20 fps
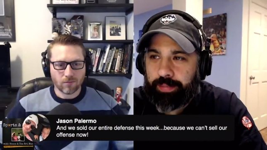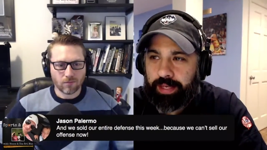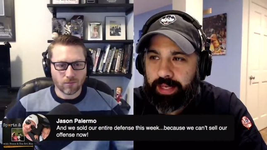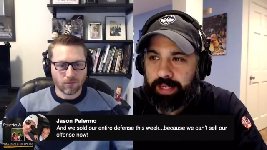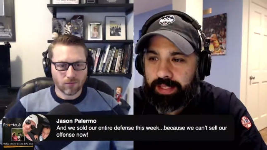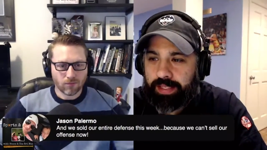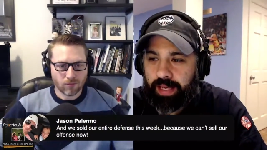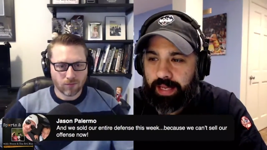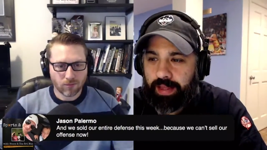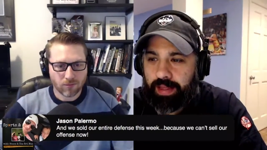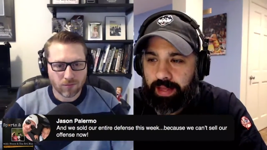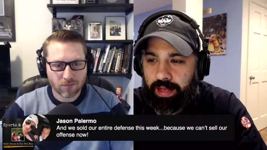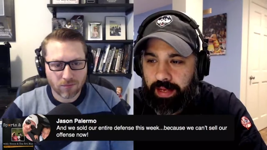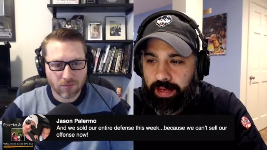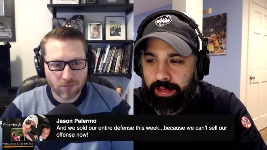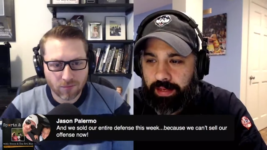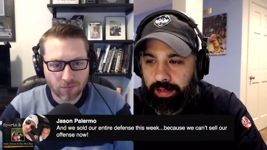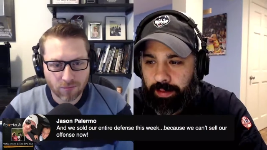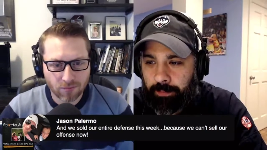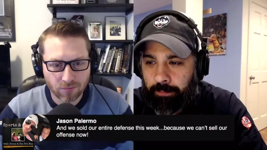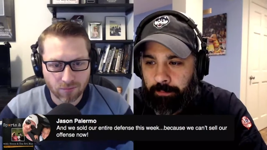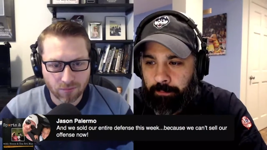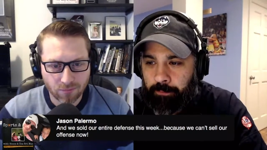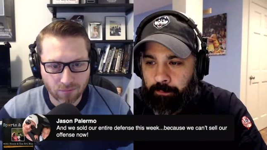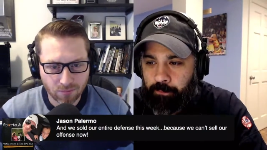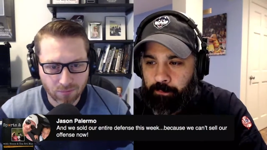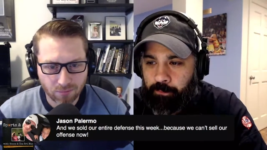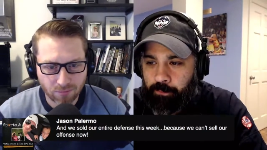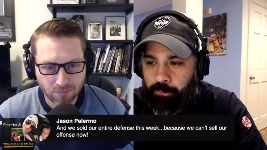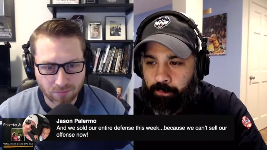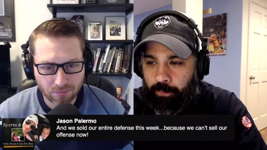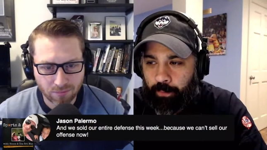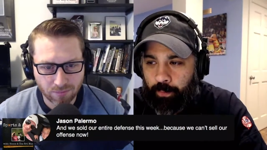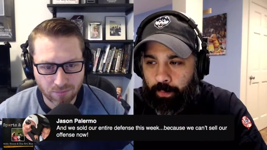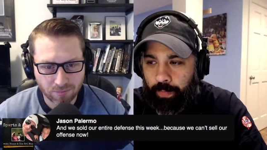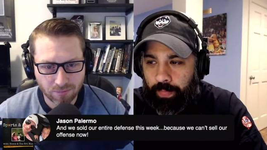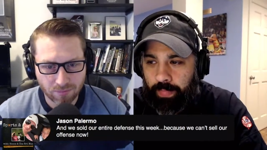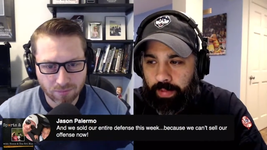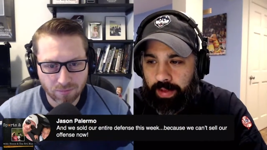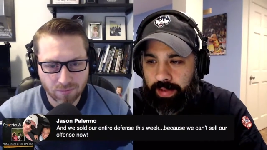Speaker 1: because I think
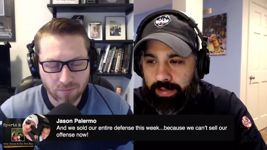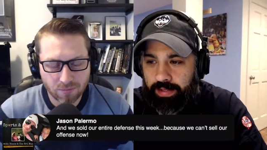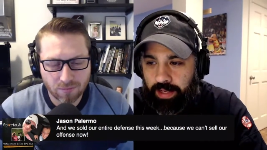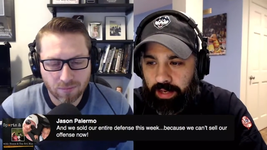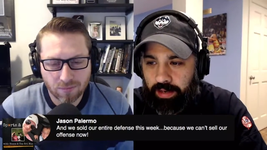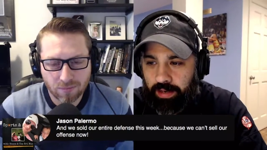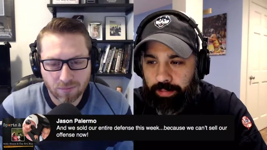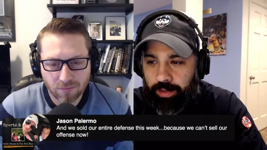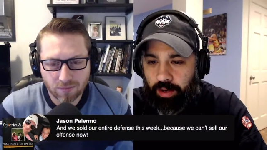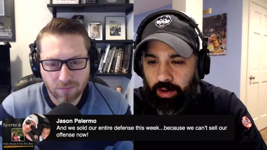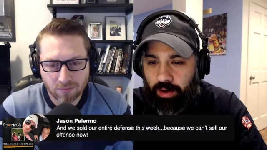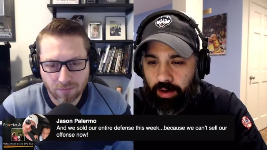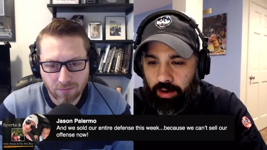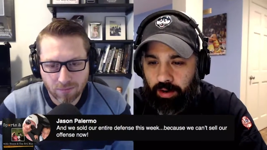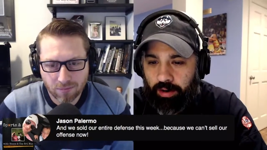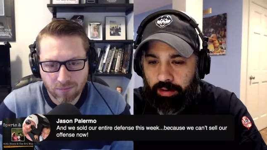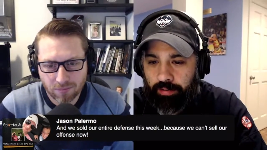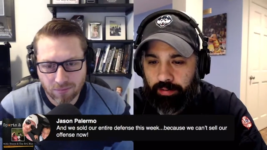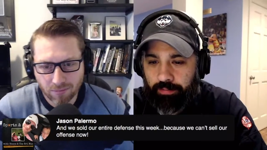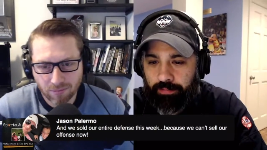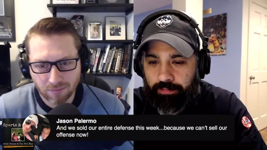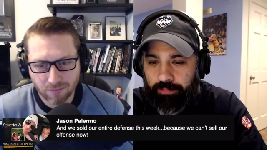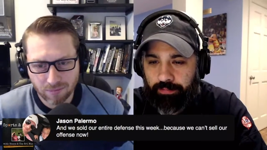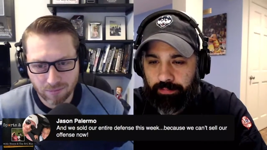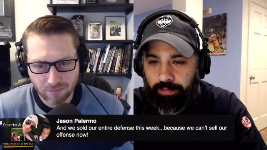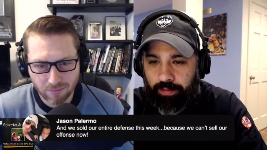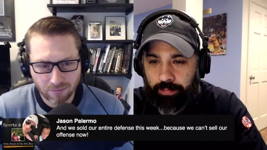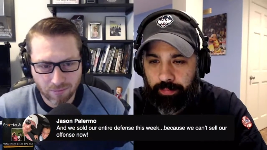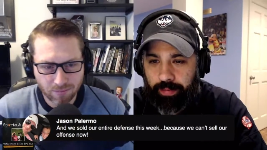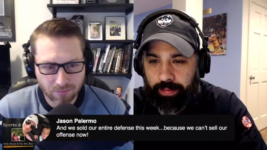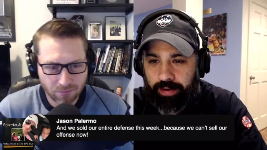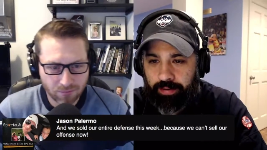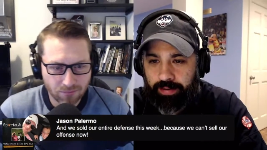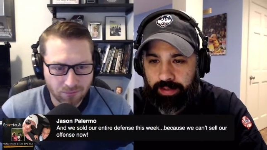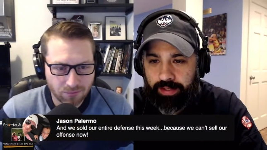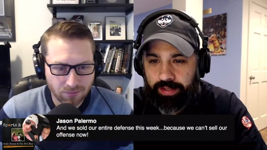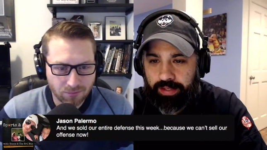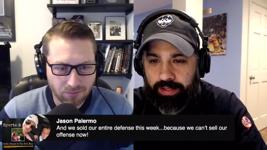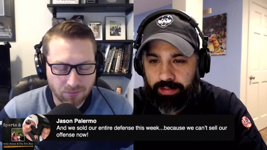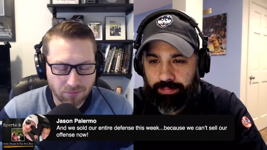it's going to be hard for the
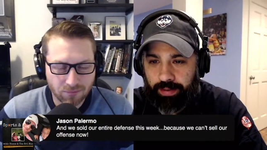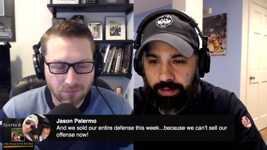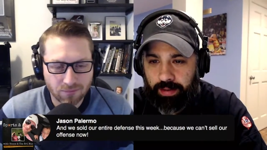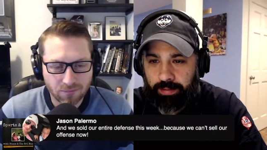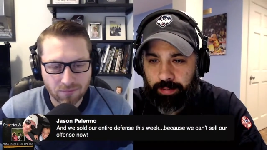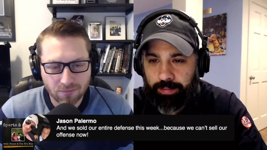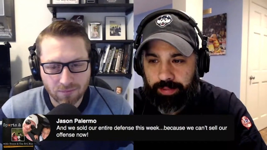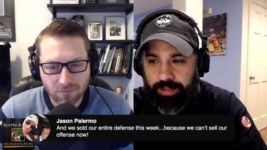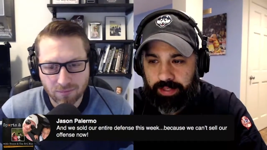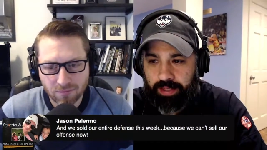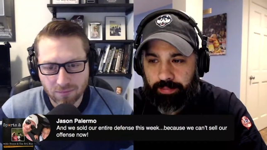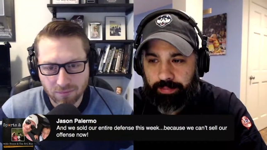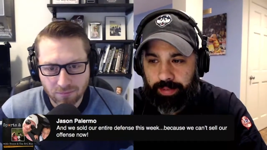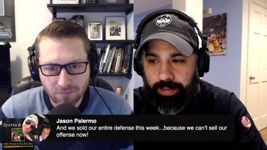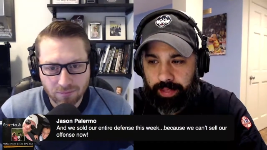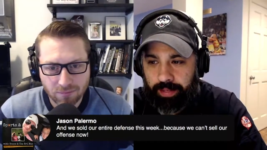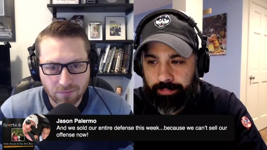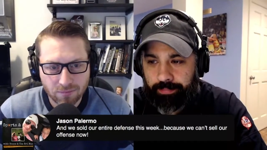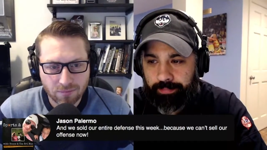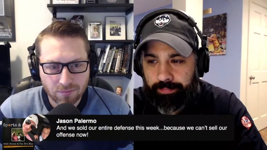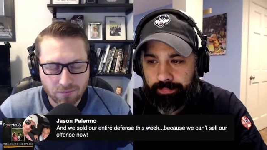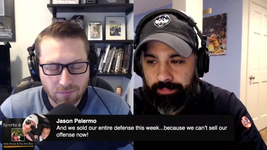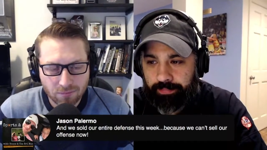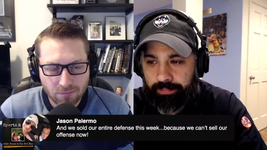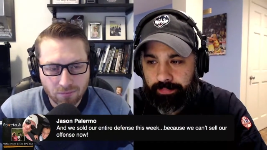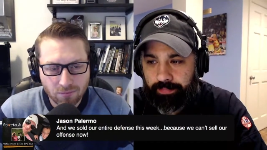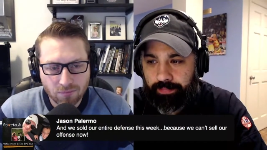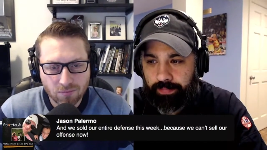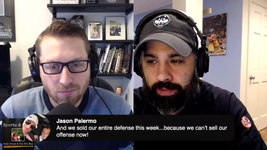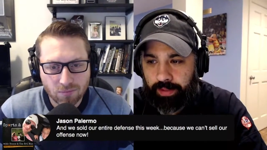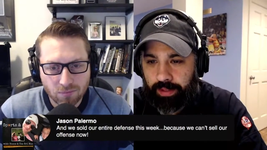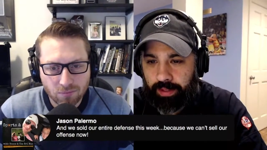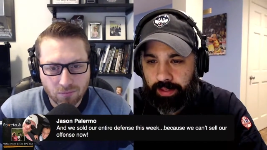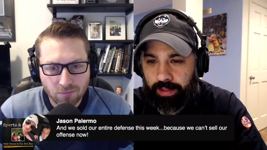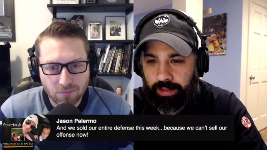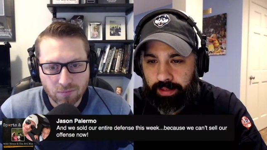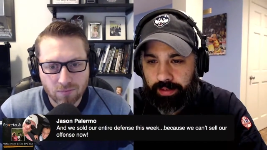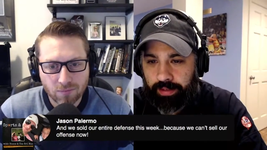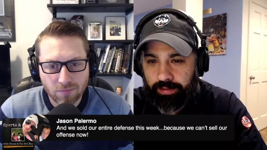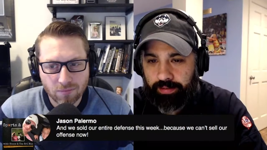Maras to probably dump him.
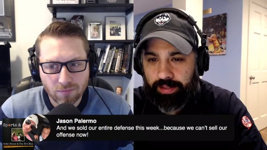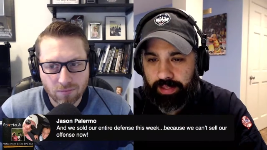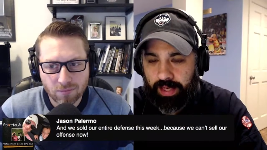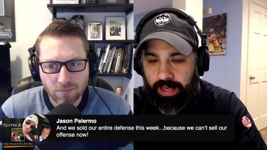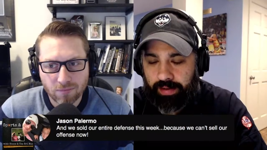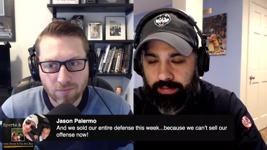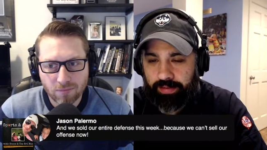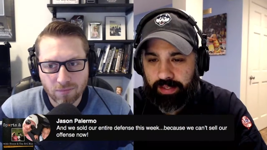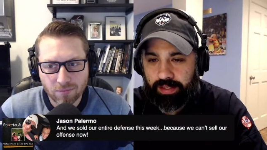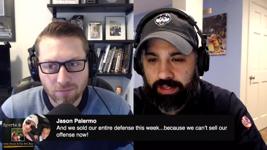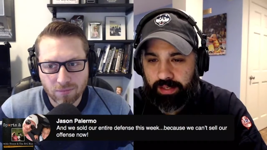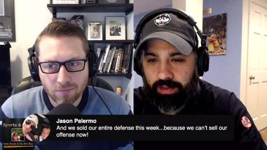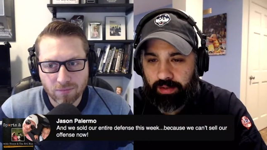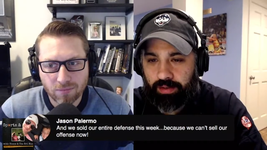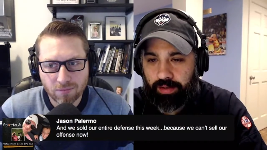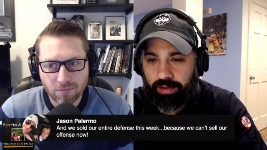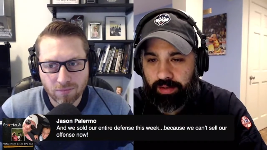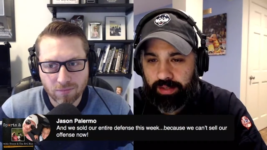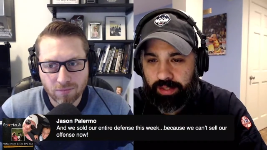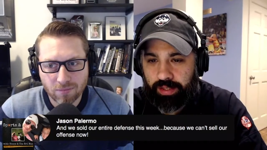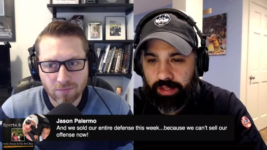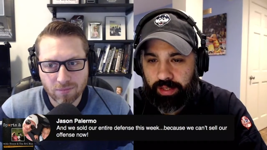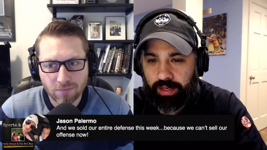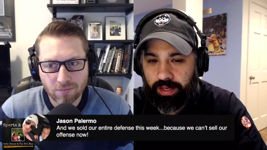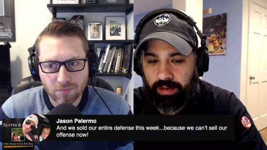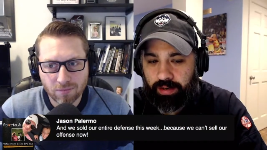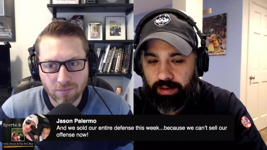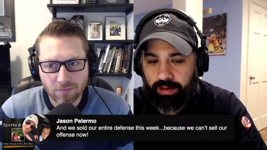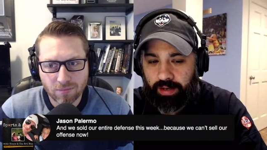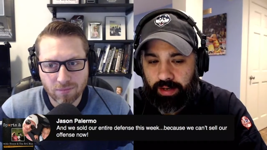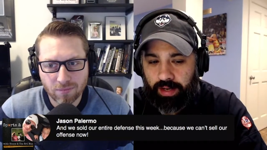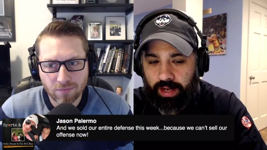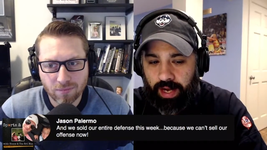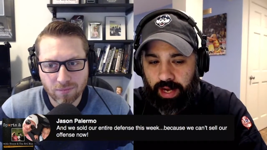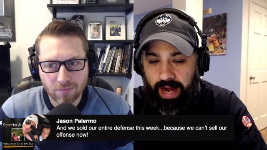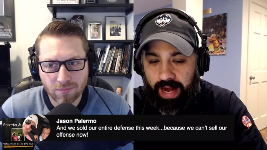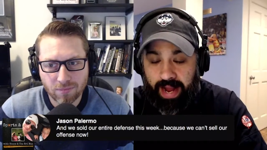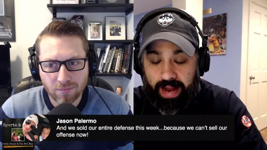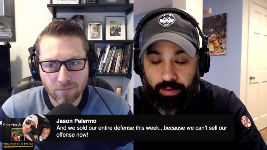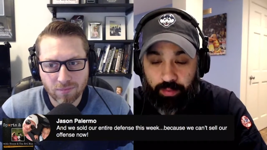There is obviously loyalty there.
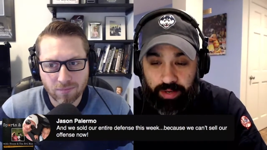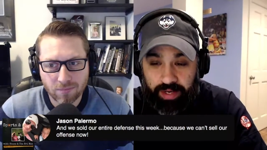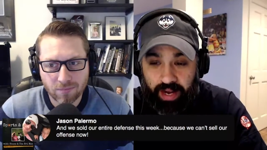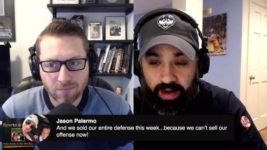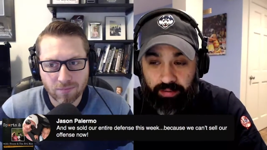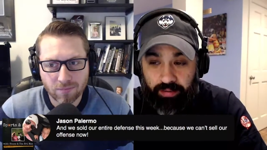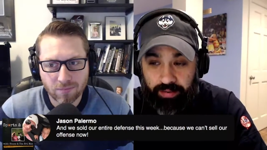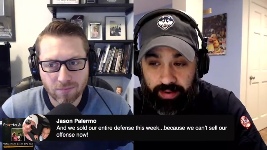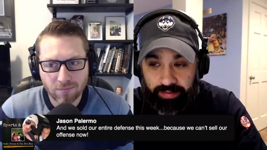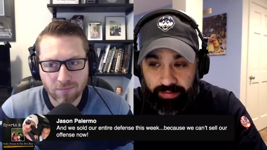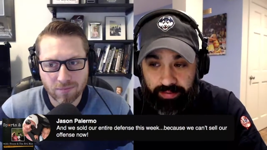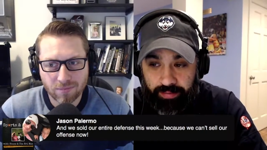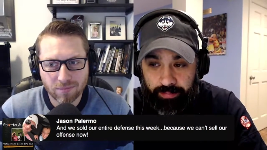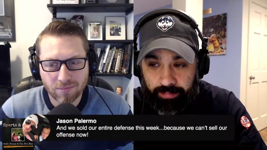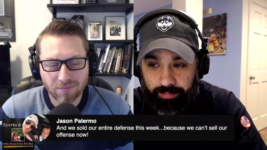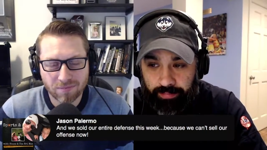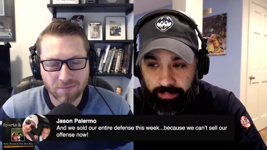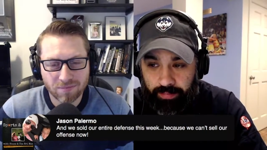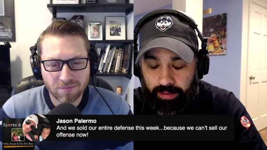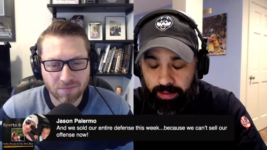I would get rid of him.